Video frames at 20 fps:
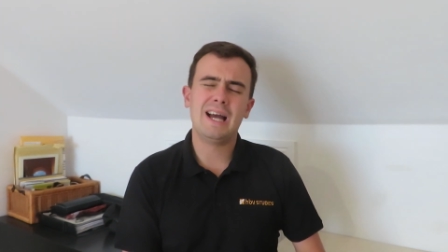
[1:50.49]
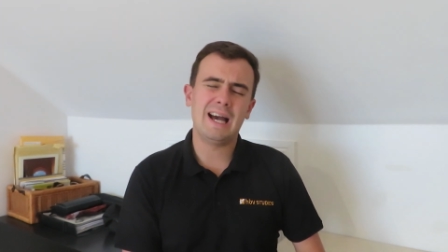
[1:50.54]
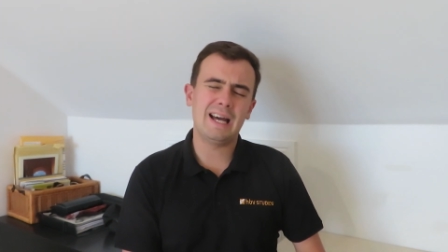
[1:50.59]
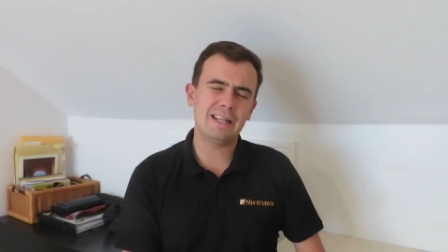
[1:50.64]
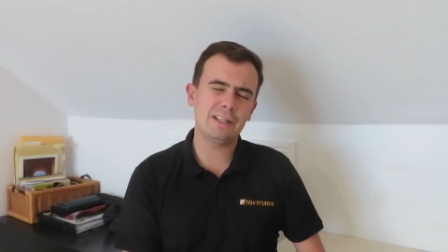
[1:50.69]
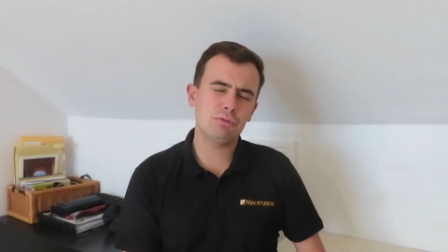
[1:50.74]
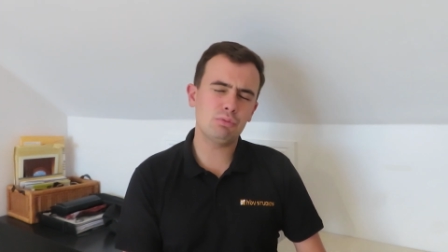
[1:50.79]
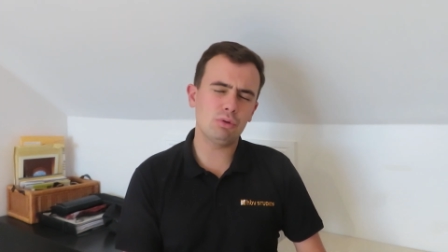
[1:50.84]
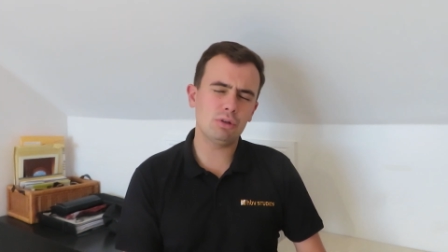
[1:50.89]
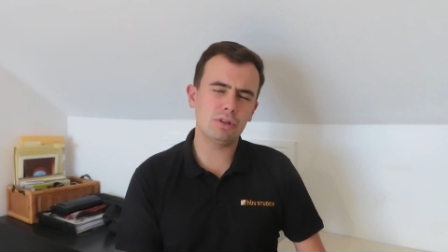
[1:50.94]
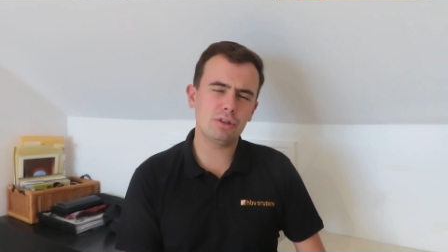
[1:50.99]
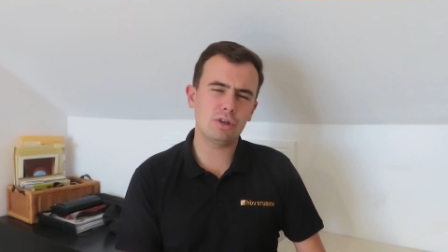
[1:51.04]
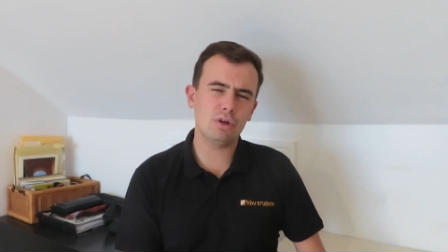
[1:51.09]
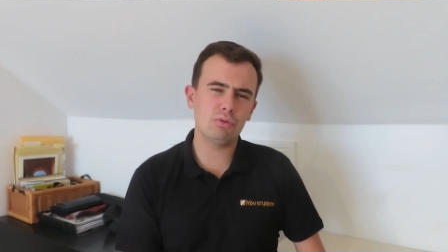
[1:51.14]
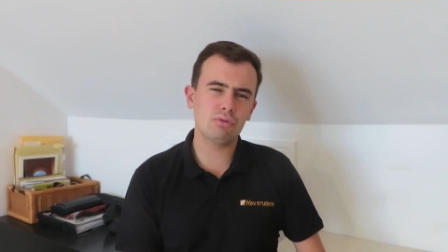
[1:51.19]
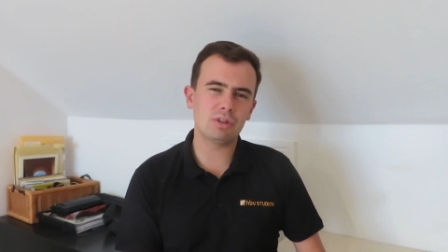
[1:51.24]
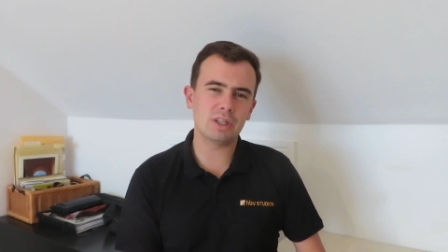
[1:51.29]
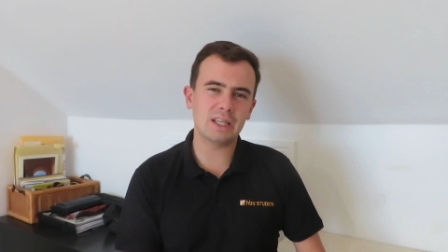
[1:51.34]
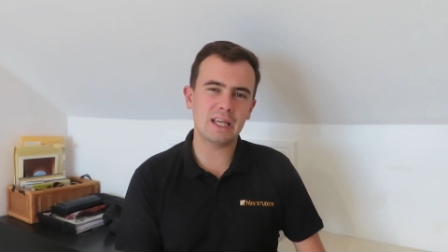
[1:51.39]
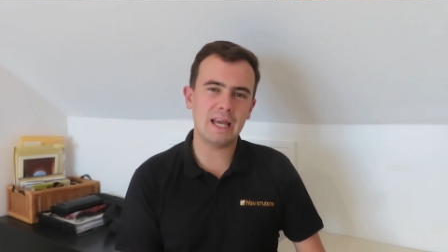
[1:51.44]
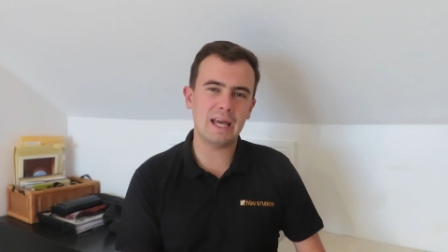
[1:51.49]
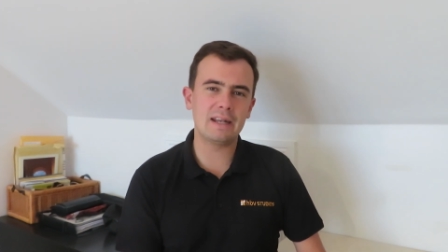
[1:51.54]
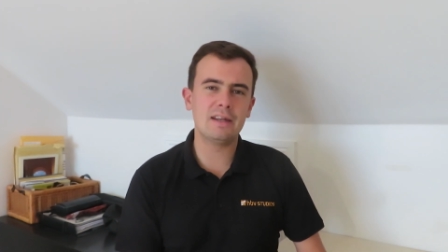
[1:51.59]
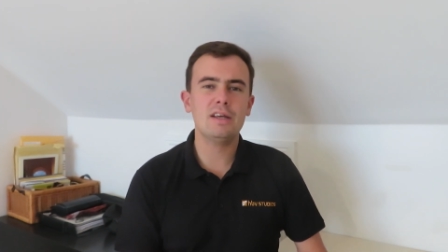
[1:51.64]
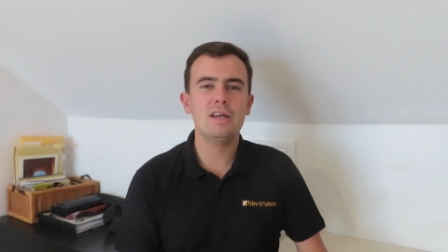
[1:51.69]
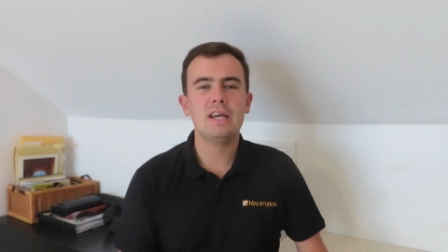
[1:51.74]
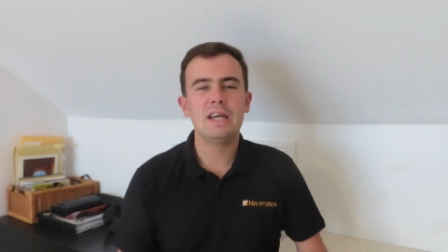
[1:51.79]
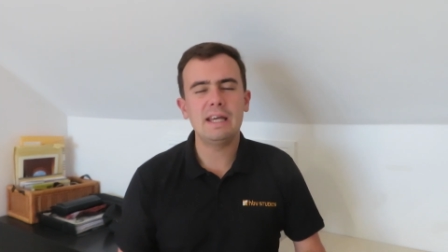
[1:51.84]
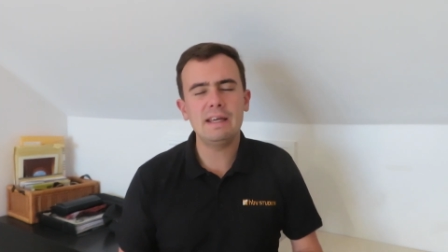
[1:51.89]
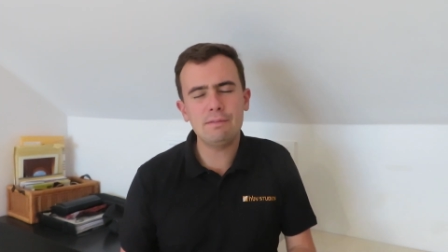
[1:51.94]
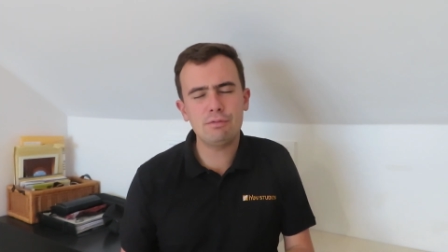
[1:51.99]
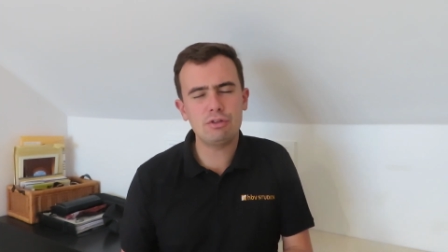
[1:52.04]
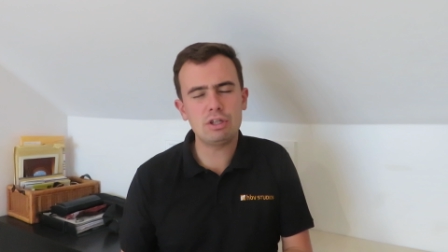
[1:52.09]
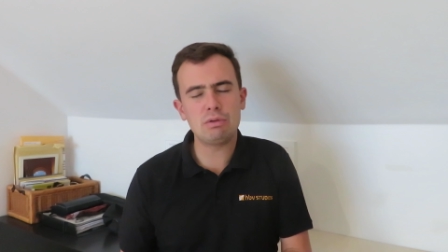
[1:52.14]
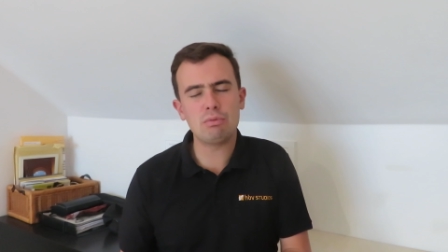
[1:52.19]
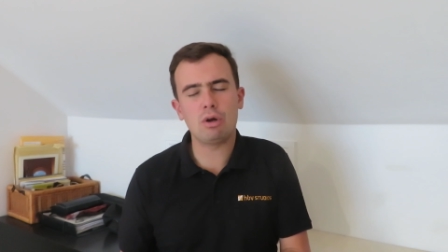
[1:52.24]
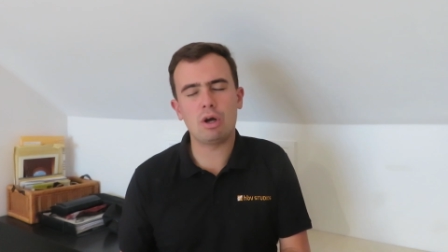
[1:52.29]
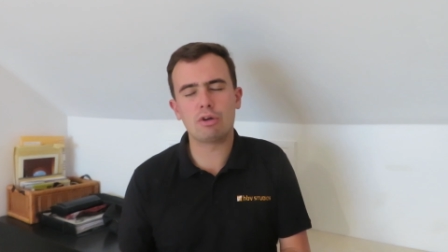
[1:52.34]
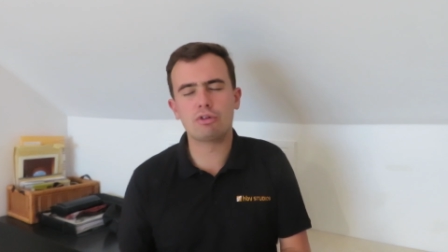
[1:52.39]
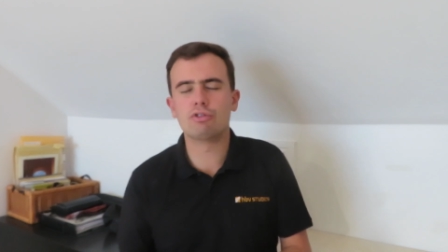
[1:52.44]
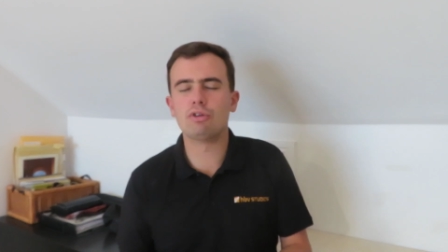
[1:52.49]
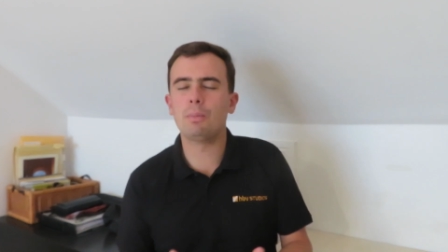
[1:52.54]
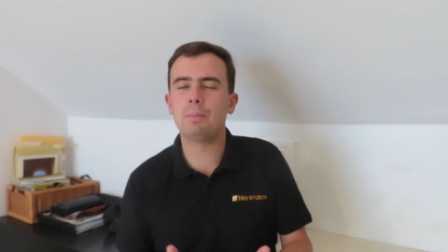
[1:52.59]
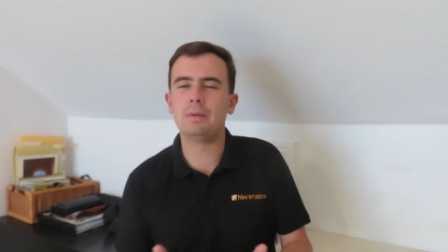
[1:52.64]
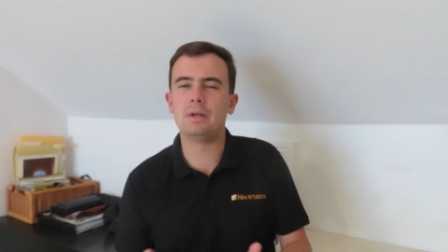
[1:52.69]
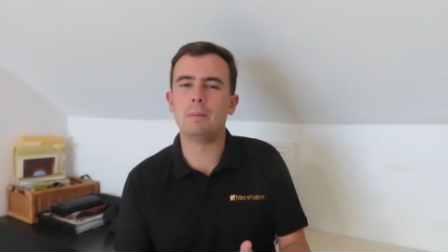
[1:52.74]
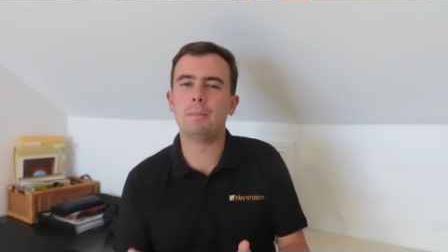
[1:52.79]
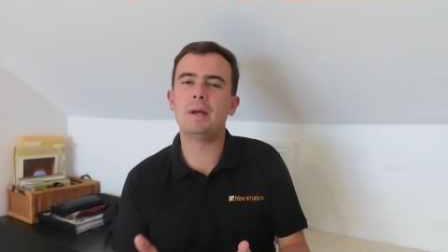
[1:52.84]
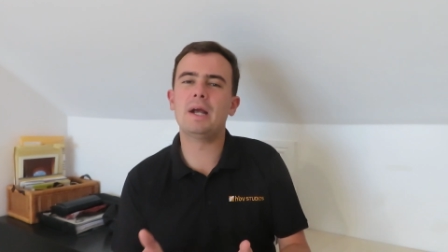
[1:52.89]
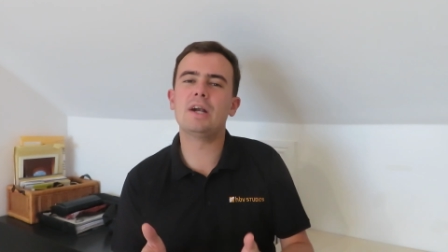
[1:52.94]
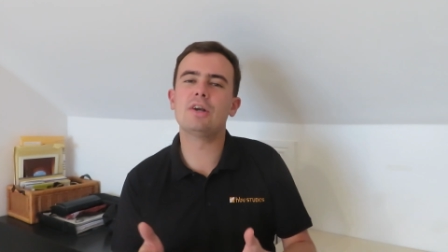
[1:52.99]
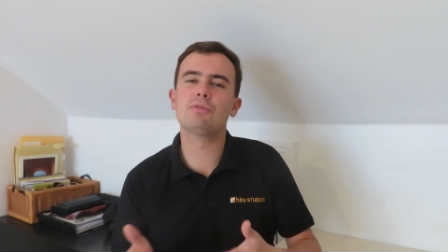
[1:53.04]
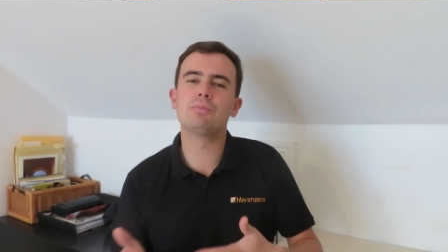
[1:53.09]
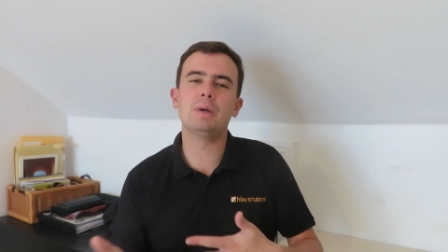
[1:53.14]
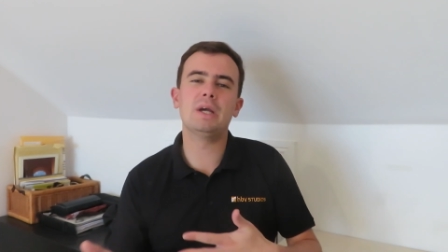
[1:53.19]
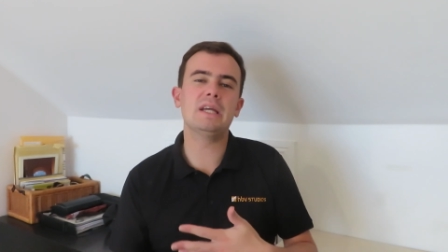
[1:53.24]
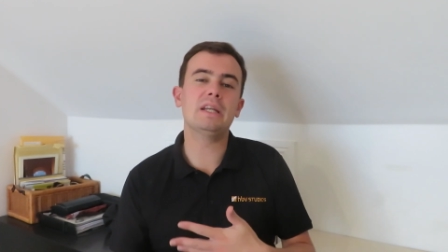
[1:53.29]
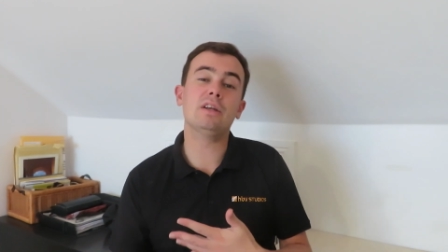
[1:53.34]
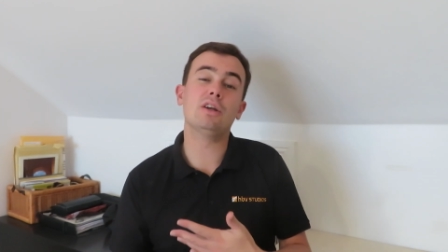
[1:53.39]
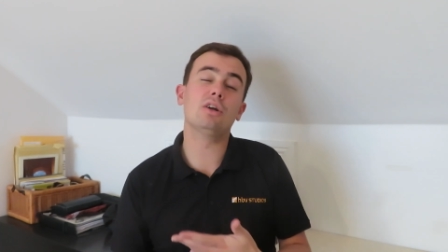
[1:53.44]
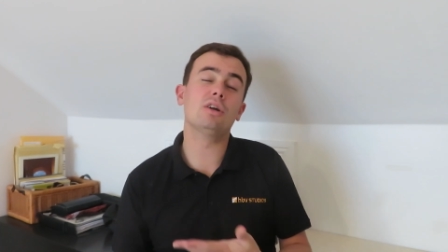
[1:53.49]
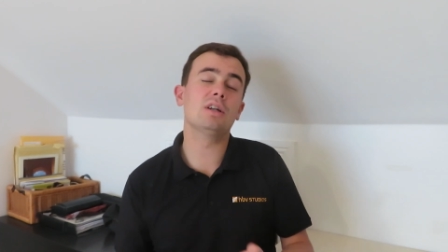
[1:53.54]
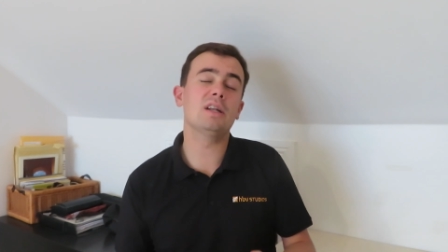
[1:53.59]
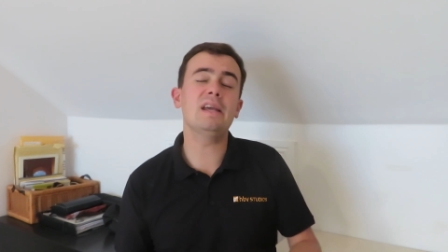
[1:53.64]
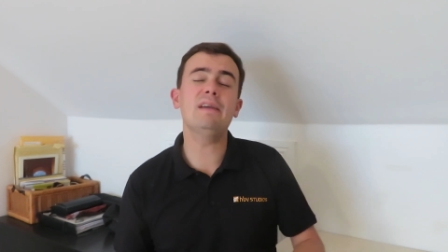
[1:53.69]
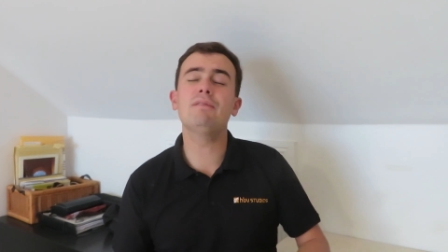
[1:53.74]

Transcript: And it's one of those, again, if she rocks up in a Mares maiden hurdle,